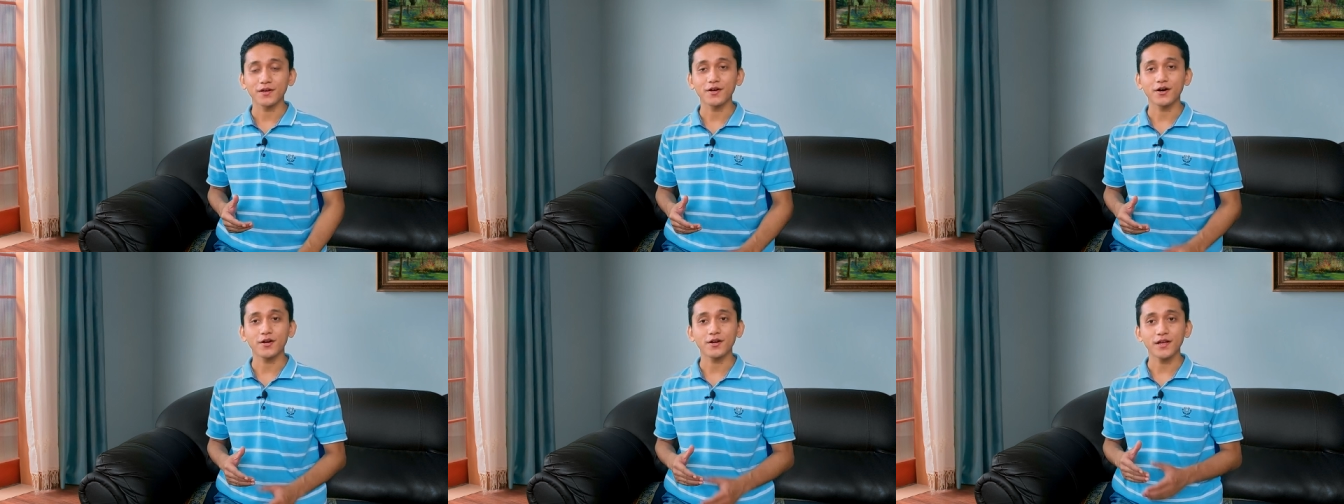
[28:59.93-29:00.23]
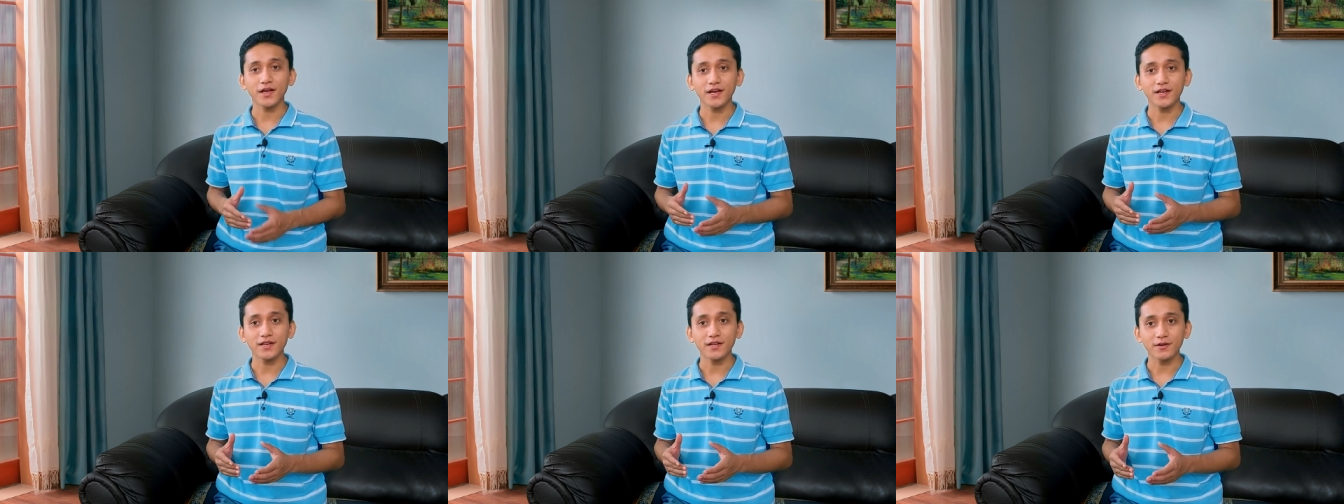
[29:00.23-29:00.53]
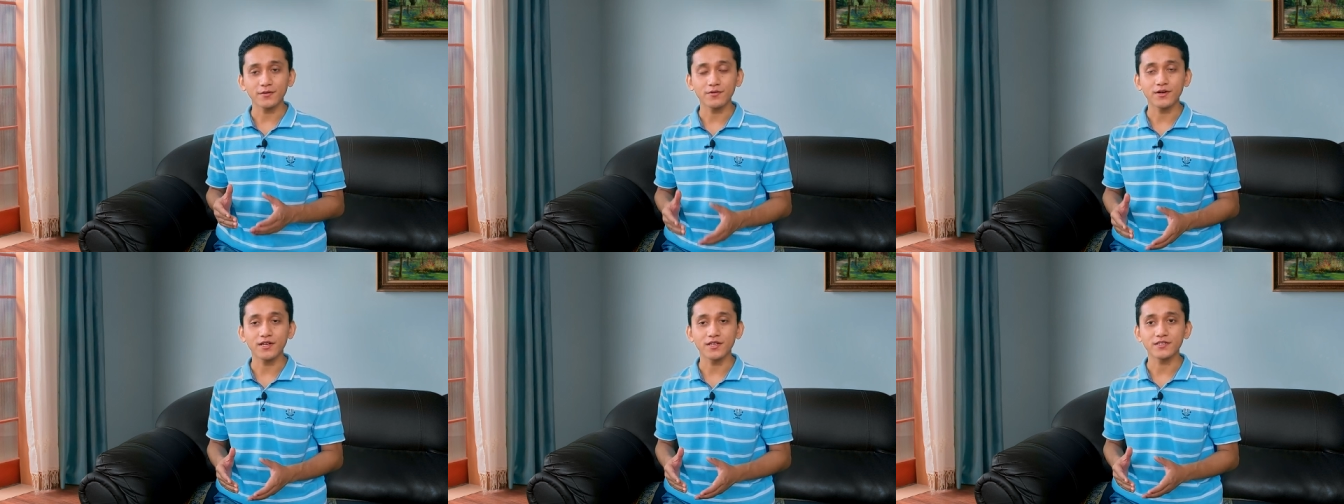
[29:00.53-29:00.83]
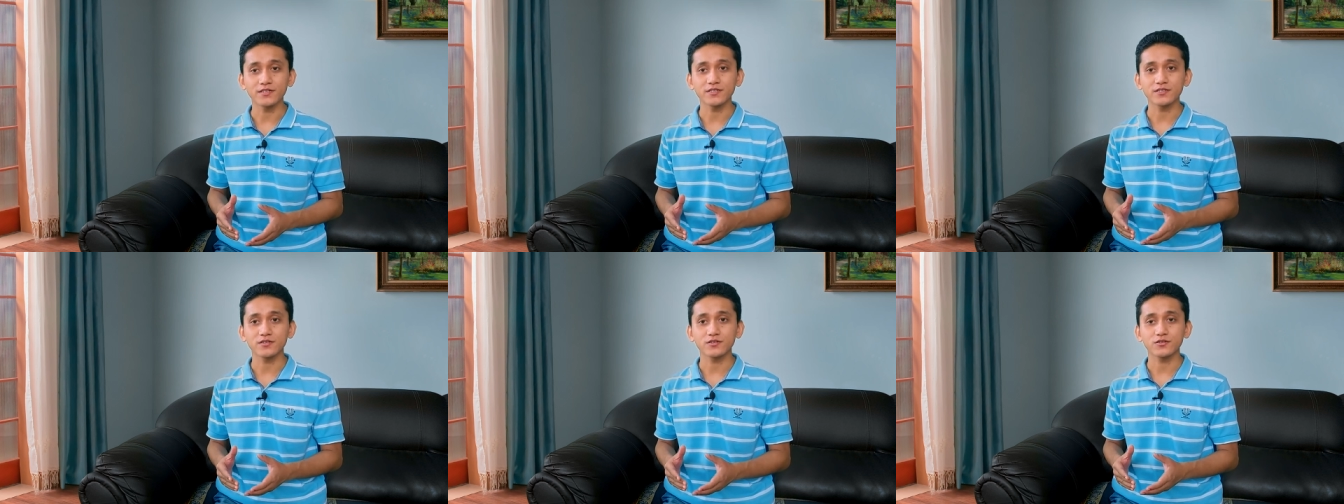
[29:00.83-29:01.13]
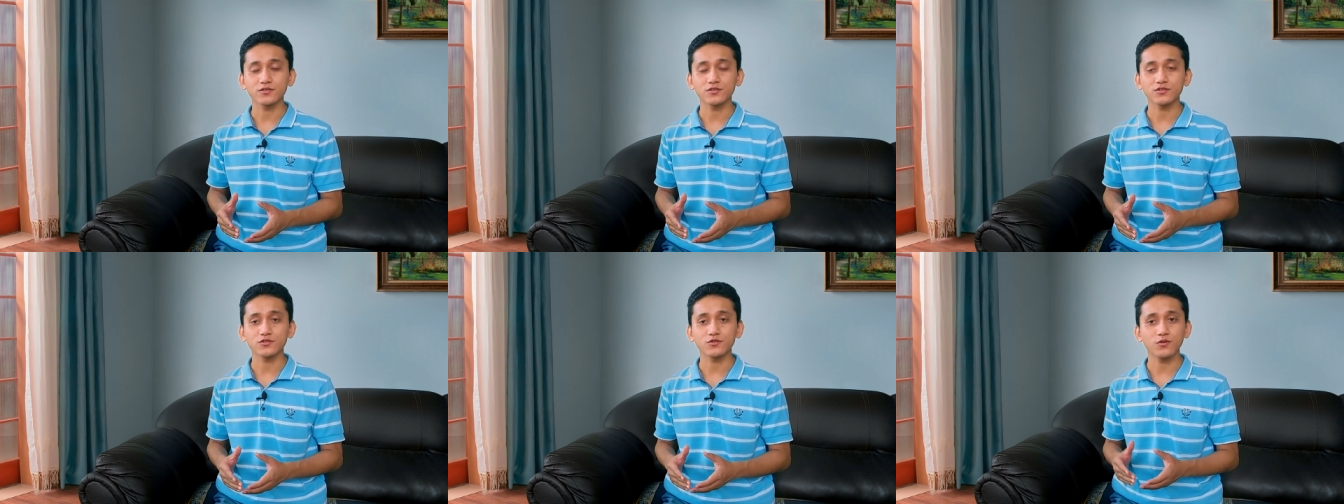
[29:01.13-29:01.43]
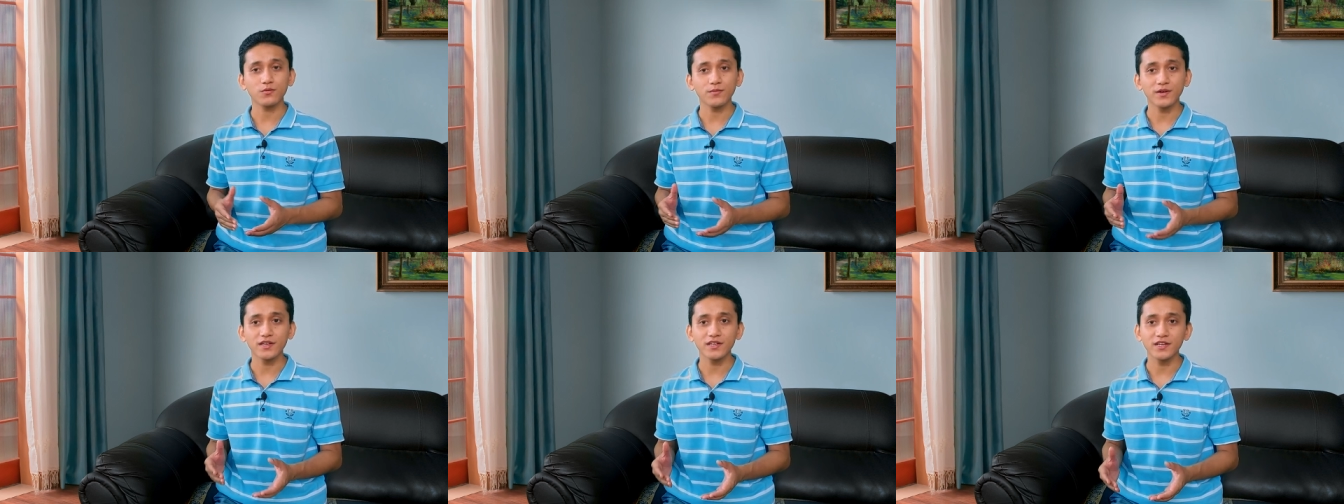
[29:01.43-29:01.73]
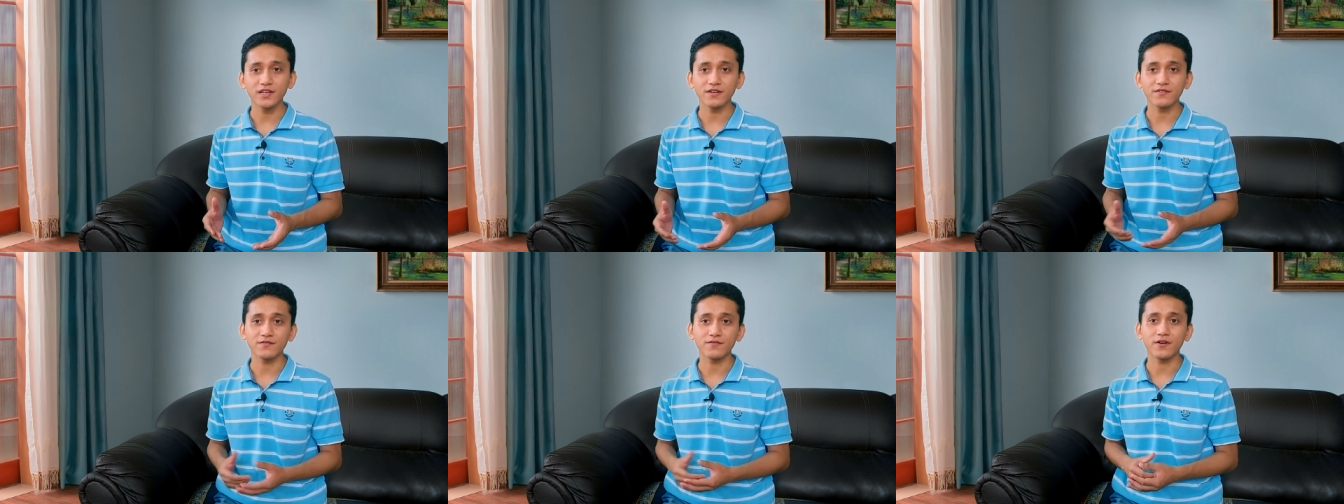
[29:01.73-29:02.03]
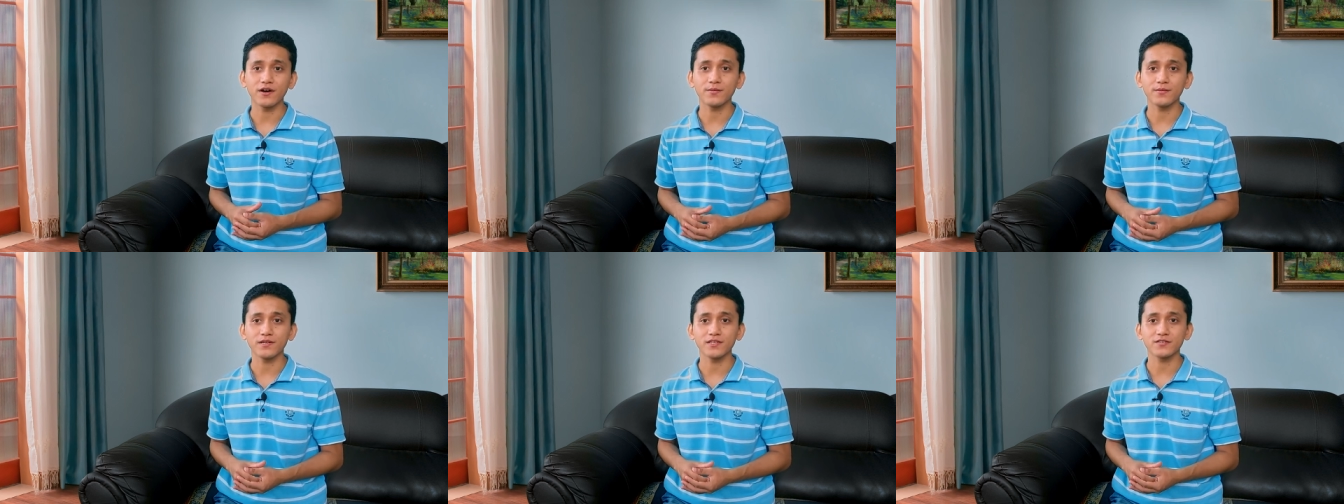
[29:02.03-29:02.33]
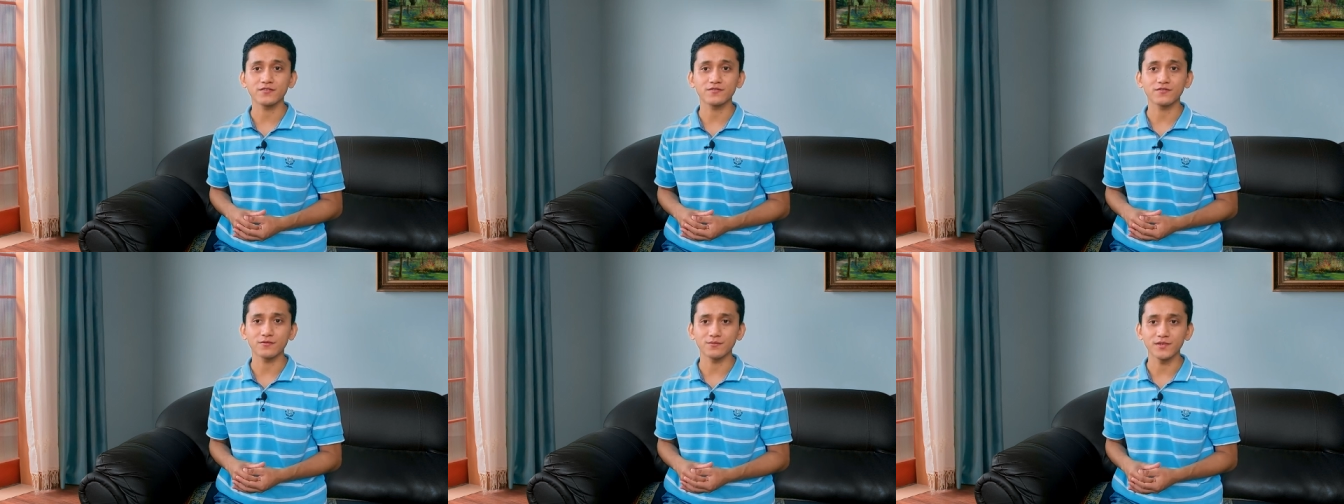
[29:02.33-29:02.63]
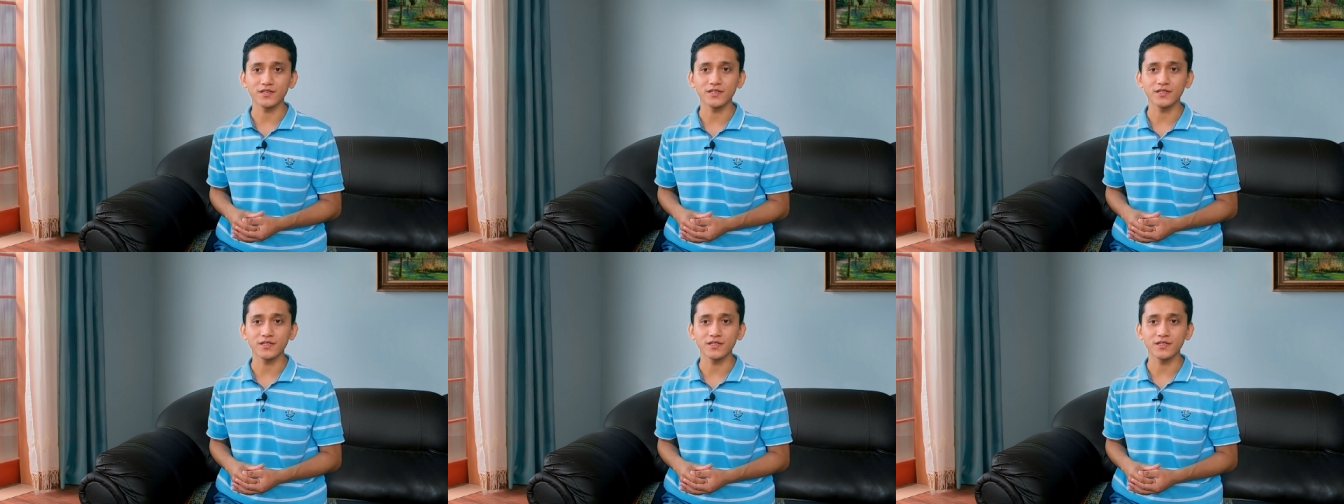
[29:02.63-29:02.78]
God had arranged so many environments for